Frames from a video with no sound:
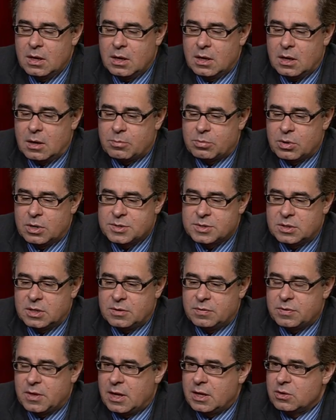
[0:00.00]
uh,
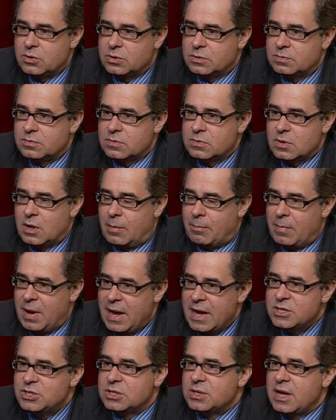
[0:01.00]
president they could
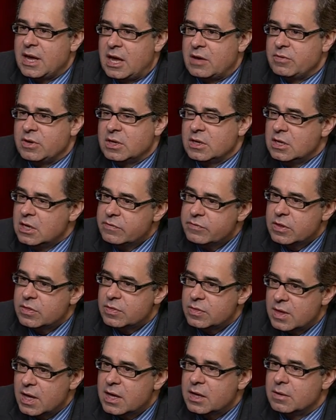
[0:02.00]
imagine having. And
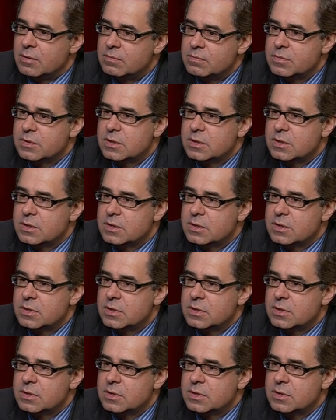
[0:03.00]
even then,